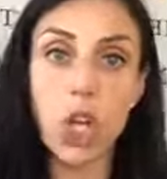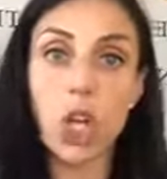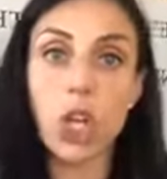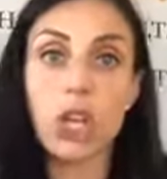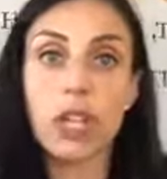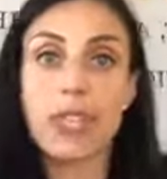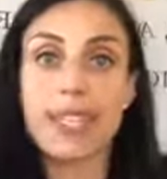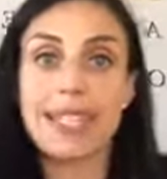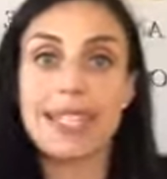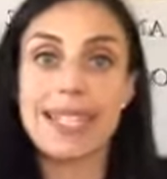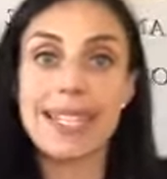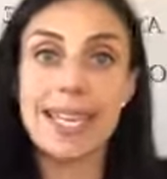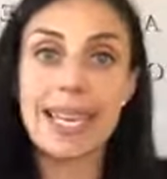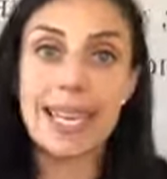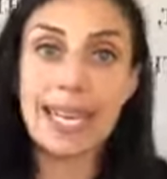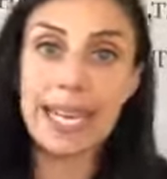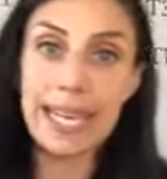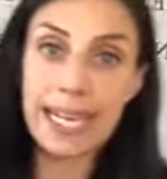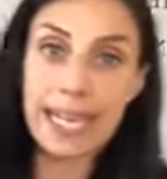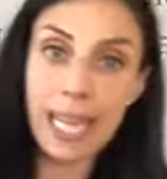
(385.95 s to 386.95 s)
all of this
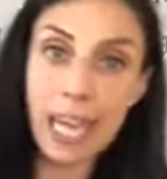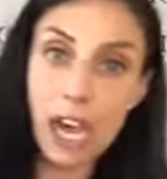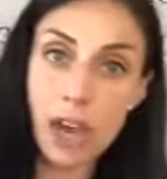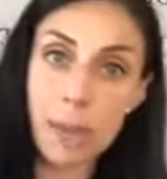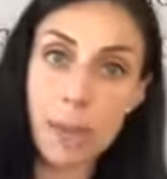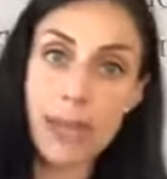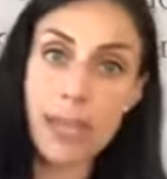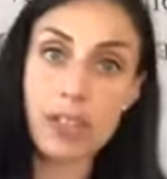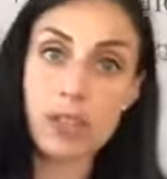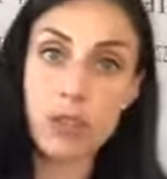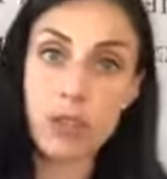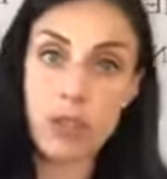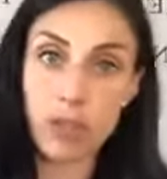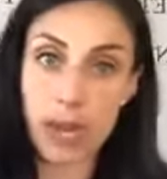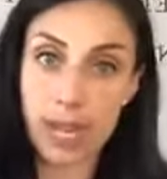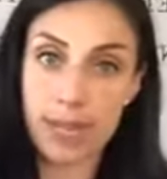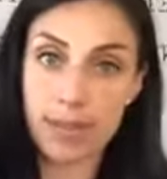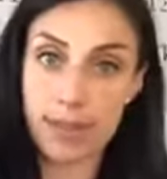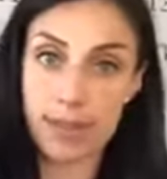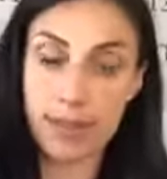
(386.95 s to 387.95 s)
incoming
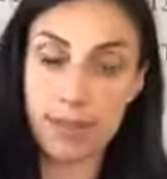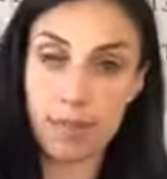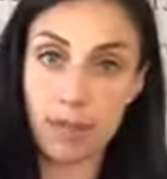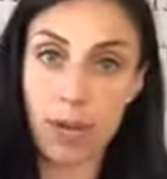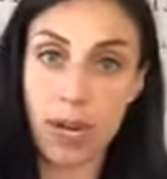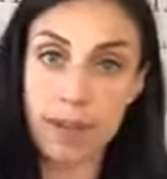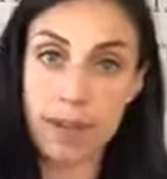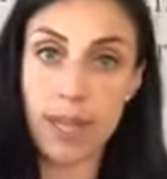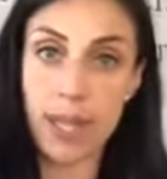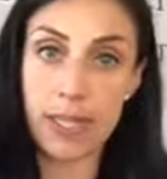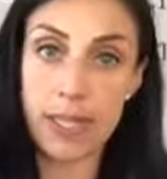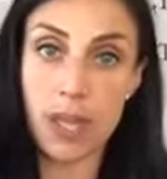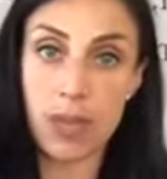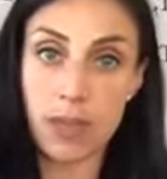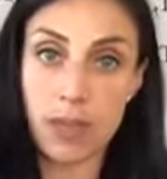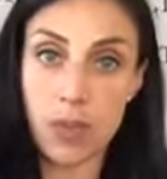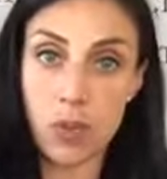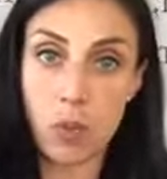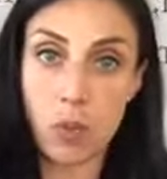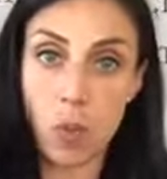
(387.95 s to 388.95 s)
stress, right? That's
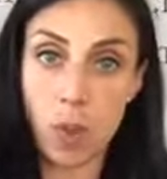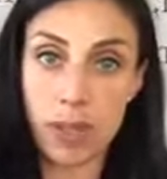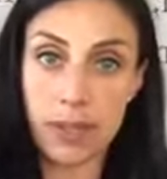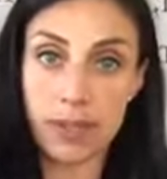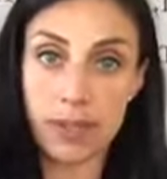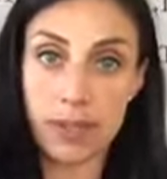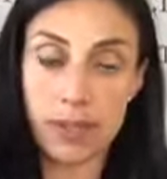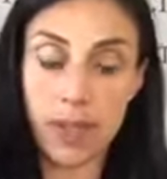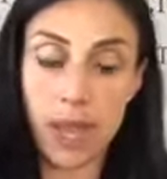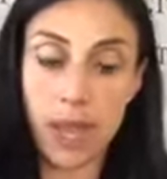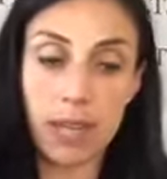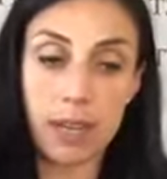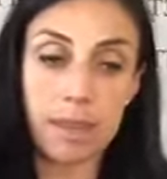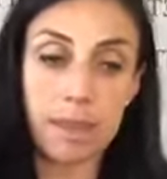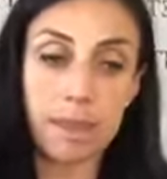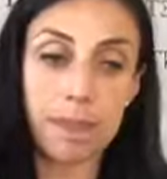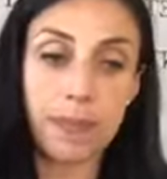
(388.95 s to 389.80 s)
on this one side.